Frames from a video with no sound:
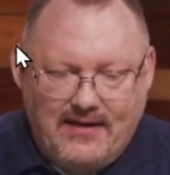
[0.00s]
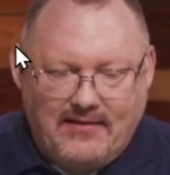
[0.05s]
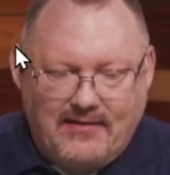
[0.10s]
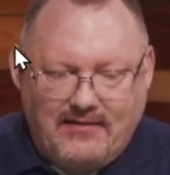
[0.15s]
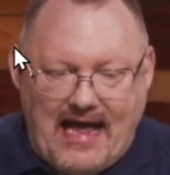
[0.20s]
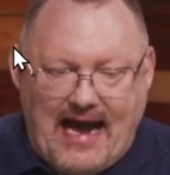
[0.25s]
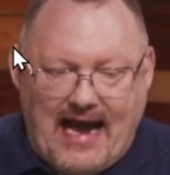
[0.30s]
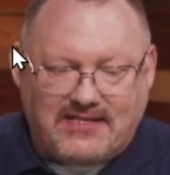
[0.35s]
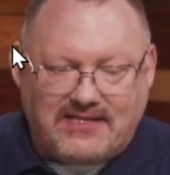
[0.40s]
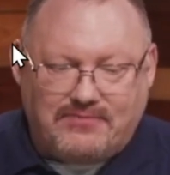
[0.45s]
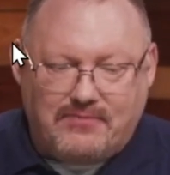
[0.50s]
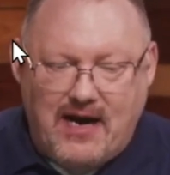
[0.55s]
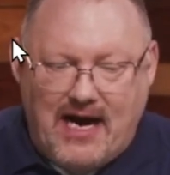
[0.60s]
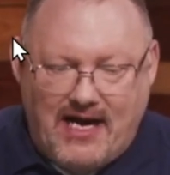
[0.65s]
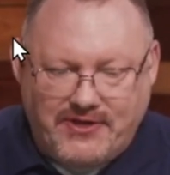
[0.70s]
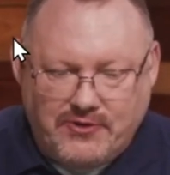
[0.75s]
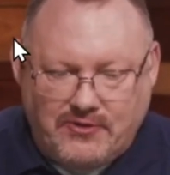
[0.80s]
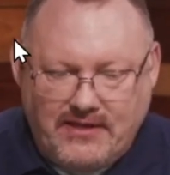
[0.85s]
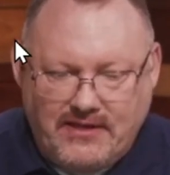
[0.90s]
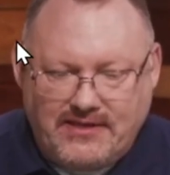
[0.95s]
last
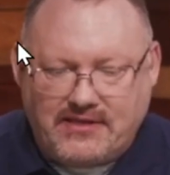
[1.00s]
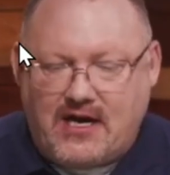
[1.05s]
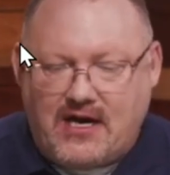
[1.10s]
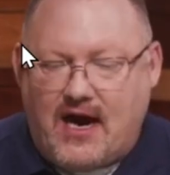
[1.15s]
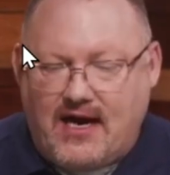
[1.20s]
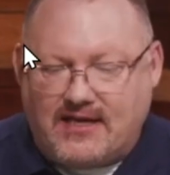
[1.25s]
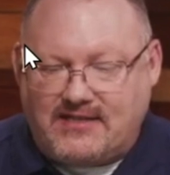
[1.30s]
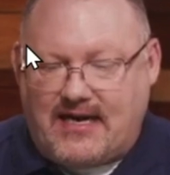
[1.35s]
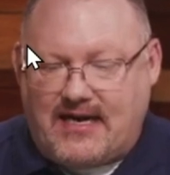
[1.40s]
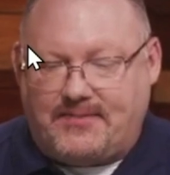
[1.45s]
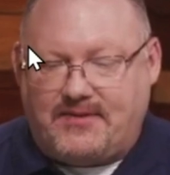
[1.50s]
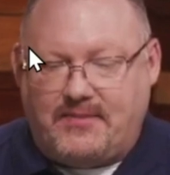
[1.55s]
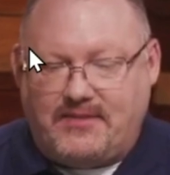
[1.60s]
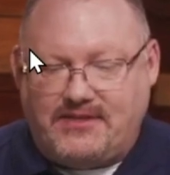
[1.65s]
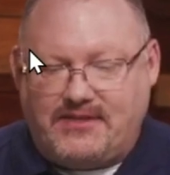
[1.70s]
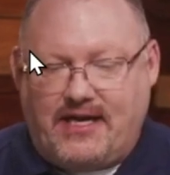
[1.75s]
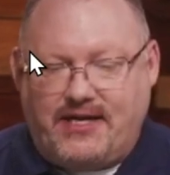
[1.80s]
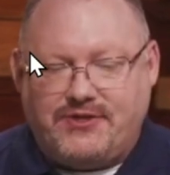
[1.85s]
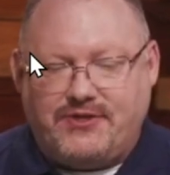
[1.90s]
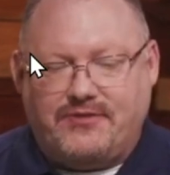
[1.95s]
module is cost
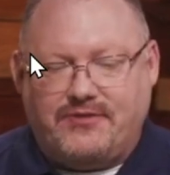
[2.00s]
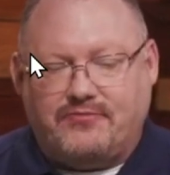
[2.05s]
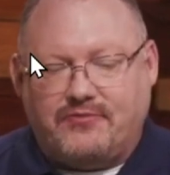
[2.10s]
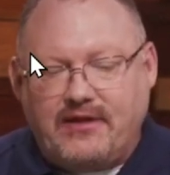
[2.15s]
optimization.